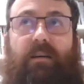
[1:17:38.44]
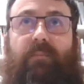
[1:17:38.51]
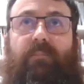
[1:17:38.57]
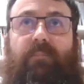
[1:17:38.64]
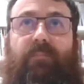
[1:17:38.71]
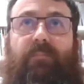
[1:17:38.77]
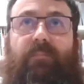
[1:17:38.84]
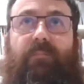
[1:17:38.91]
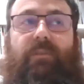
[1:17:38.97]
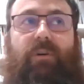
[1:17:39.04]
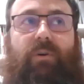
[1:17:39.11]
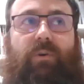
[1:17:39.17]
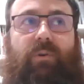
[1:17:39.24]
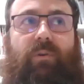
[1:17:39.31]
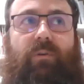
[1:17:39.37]
um,
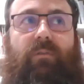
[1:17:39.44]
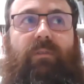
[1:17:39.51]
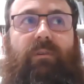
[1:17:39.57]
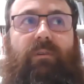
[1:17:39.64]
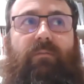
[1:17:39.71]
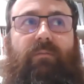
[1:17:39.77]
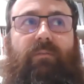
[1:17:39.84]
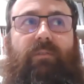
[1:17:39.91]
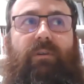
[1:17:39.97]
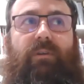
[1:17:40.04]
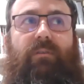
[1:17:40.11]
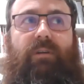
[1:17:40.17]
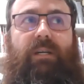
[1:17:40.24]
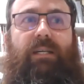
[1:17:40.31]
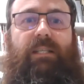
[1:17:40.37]
so there
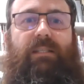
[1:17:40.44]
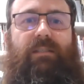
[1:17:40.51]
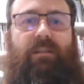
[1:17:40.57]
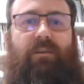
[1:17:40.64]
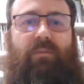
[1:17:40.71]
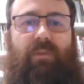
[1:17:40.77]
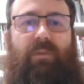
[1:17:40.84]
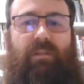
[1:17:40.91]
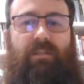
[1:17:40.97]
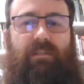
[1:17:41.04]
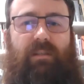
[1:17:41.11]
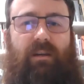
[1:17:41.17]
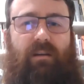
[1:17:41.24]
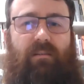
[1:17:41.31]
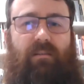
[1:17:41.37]
there is no one that's
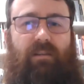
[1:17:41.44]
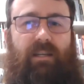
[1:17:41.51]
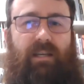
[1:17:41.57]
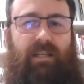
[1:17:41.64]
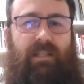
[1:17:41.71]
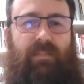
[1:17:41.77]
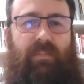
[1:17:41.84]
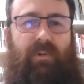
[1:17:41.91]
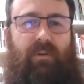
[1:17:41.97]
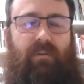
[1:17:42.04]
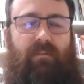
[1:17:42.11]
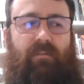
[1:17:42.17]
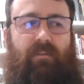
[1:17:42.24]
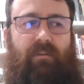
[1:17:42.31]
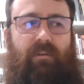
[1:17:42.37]
currently an
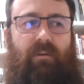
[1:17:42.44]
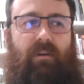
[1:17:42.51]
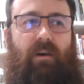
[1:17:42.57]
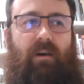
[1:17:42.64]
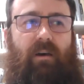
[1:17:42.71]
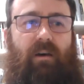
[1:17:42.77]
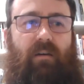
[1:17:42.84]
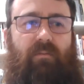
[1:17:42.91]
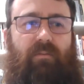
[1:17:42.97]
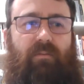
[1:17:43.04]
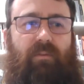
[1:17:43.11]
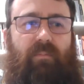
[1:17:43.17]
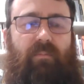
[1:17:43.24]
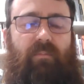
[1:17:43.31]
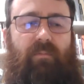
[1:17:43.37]
expert uh,
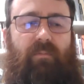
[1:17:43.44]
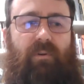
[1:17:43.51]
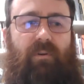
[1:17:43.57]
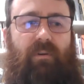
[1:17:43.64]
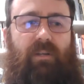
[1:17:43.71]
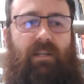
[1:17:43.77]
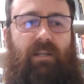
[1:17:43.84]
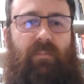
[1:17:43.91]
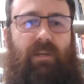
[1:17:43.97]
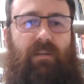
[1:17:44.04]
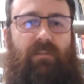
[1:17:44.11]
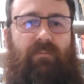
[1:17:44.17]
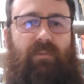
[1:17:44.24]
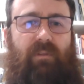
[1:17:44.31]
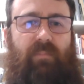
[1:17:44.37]
for for click
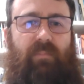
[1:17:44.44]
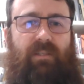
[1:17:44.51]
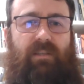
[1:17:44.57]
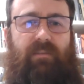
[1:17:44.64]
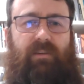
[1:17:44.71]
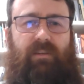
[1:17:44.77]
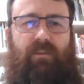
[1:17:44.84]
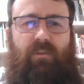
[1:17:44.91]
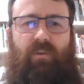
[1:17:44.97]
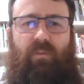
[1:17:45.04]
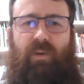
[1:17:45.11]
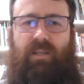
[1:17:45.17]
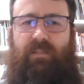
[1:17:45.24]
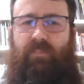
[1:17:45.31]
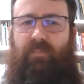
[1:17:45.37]
beetles for the pacific
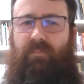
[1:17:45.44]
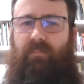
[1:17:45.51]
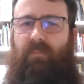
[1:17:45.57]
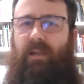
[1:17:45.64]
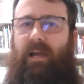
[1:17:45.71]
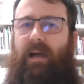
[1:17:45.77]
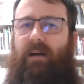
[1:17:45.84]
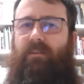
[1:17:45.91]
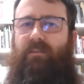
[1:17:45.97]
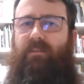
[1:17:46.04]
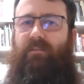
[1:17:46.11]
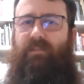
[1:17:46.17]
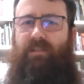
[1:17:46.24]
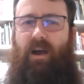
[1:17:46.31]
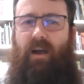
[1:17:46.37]
northwest
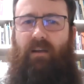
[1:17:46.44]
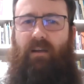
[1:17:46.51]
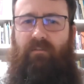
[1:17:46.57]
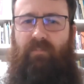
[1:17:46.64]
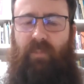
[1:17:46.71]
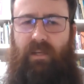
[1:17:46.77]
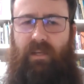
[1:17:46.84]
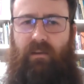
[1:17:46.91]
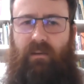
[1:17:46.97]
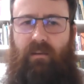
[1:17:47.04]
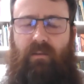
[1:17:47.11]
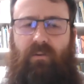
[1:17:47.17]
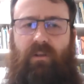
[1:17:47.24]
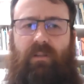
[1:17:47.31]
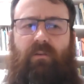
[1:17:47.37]
outside of me.
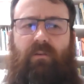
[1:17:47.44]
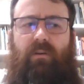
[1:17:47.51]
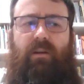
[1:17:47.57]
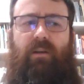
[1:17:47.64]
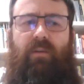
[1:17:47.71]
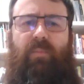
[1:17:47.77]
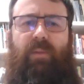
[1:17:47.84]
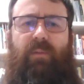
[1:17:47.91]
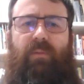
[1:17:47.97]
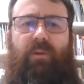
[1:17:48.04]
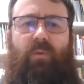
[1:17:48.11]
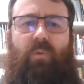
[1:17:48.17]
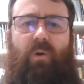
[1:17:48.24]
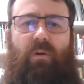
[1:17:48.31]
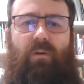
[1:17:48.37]
There are, there are a number of people
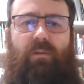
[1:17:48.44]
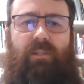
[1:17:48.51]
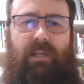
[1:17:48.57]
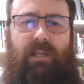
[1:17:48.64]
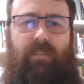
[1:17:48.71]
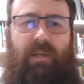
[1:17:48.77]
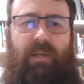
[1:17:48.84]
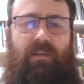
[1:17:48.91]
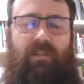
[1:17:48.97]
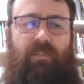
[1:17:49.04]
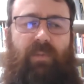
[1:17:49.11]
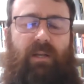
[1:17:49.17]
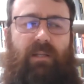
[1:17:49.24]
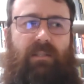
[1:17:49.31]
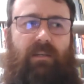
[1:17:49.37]
that work on click beetles,
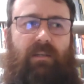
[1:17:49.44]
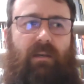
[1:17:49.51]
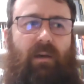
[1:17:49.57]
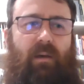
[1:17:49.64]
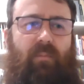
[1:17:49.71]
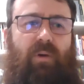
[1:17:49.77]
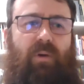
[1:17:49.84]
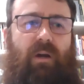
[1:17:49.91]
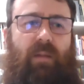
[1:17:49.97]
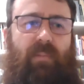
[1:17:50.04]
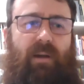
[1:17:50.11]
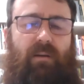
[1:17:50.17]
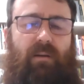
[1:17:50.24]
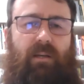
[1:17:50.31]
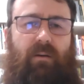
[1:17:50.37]
but it's
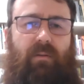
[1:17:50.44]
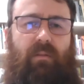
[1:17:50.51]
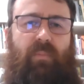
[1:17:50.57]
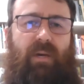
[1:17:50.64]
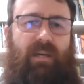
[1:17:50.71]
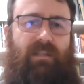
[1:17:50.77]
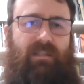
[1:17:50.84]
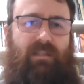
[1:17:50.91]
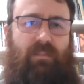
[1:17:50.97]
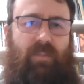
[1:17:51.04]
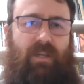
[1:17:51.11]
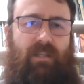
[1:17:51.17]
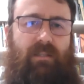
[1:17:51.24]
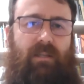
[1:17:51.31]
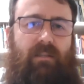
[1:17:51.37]
primarily on the pest
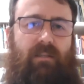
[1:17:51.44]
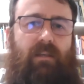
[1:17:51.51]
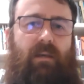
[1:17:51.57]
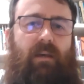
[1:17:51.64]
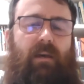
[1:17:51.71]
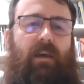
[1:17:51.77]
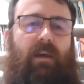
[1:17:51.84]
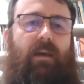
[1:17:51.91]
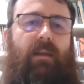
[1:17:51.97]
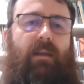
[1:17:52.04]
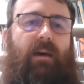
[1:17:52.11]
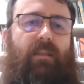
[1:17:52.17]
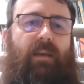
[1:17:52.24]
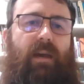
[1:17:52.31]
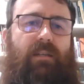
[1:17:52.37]
species and
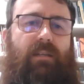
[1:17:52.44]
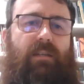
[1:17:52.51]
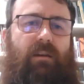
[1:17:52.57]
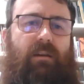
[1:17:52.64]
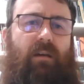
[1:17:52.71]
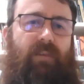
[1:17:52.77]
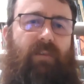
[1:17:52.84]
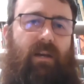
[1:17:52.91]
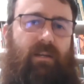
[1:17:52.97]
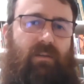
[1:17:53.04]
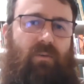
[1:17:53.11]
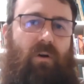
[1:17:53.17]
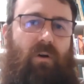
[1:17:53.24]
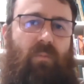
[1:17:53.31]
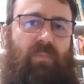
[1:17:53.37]
how they actually affect
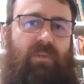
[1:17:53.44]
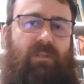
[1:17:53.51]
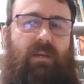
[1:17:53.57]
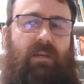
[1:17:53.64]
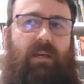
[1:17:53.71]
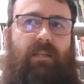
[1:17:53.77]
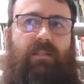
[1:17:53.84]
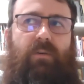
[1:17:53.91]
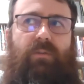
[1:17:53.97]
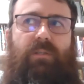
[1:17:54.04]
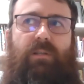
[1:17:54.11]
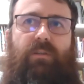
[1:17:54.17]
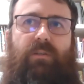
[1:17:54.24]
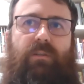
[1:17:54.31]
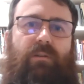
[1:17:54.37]
crops. And so it's
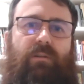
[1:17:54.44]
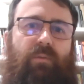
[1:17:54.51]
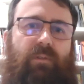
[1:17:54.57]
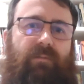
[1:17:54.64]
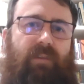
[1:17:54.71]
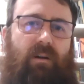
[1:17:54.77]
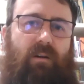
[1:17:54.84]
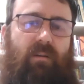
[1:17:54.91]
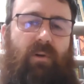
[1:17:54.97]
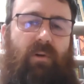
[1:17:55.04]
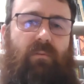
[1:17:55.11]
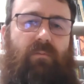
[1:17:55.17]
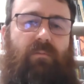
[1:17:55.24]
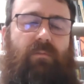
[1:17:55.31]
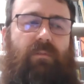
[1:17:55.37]
a lot to do with
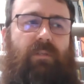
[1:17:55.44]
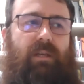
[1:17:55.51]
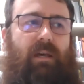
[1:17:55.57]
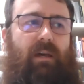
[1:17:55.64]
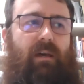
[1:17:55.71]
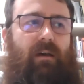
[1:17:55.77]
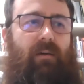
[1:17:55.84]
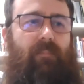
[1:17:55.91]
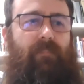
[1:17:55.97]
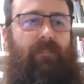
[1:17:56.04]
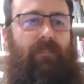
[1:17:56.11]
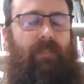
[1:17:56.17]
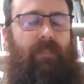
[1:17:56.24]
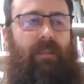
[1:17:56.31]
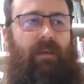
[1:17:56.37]
pheromones. Um,
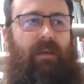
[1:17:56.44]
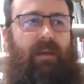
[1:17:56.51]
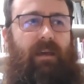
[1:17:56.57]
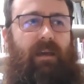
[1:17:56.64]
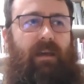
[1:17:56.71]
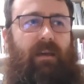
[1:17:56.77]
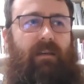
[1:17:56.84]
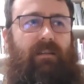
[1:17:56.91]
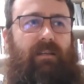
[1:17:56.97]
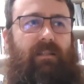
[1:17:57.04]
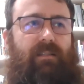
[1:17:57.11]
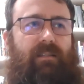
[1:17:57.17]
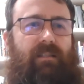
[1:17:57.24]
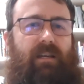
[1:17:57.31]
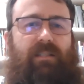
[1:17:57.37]
and
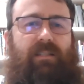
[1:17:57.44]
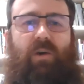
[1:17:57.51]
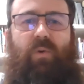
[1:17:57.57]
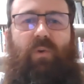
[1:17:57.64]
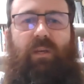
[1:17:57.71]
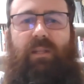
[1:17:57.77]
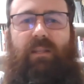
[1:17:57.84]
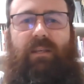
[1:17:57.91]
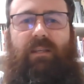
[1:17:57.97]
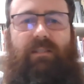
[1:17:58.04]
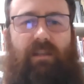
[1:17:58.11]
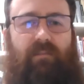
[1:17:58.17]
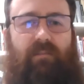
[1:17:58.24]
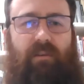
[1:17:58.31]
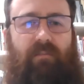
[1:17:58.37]
it's it's only
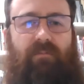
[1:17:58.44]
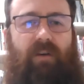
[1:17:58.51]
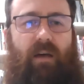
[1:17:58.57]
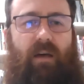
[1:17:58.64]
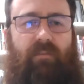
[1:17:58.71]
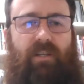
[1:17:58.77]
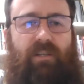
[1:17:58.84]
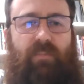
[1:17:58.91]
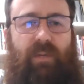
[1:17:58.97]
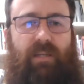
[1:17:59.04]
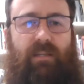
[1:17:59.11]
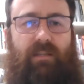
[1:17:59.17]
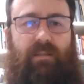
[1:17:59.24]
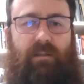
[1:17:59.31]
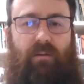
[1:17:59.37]
these like the five-ish
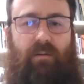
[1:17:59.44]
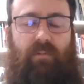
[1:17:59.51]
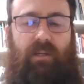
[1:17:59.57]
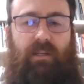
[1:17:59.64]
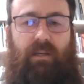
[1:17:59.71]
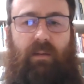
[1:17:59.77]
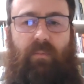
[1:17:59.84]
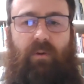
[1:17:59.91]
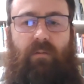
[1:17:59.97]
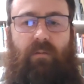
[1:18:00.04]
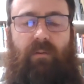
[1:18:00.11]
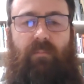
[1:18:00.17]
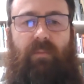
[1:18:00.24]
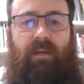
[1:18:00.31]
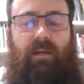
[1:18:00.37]
species that are really a
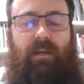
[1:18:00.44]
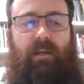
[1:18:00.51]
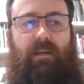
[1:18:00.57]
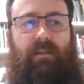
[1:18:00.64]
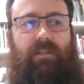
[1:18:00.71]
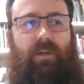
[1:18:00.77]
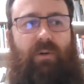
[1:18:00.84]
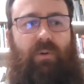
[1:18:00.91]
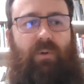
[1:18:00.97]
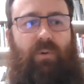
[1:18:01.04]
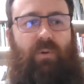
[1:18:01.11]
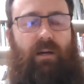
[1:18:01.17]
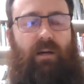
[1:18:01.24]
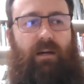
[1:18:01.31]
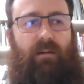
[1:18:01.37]
problem.
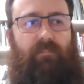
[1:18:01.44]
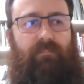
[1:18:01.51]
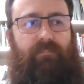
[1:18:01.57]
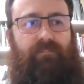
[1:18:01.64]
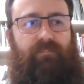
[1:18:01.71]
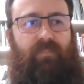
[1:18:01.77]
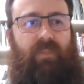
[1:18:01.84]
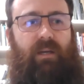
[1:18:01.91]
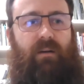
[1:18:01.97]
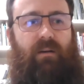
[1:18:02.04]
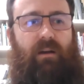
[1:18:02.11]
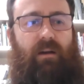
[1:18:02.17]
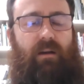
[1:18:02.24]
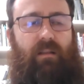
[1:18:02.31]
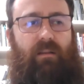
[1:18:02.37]
So um,
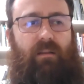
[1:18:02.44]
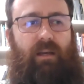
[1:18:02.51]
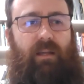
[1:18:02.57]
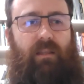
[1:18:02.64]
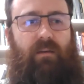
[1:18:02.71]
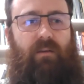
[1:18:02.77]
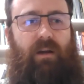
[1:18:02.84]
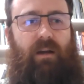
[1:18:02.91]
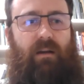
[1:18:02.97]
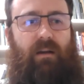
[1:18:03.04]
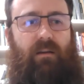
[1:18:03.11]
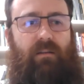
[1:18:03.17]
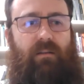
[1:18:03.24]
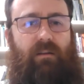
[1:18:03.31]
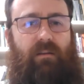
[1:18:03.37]
there like there
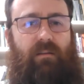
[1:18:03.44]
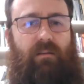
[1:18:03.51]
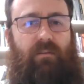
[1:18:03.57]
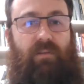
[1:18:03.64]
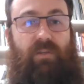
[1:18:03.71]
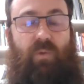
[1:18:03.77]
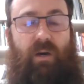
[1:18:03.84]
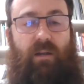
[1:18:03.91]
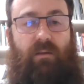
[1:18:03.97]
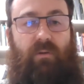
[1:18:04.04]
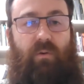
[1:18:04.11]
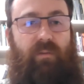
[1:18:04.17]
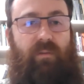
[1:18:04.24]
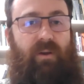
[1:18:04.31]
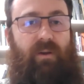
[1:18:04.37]
are there is one
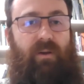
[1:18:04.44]
North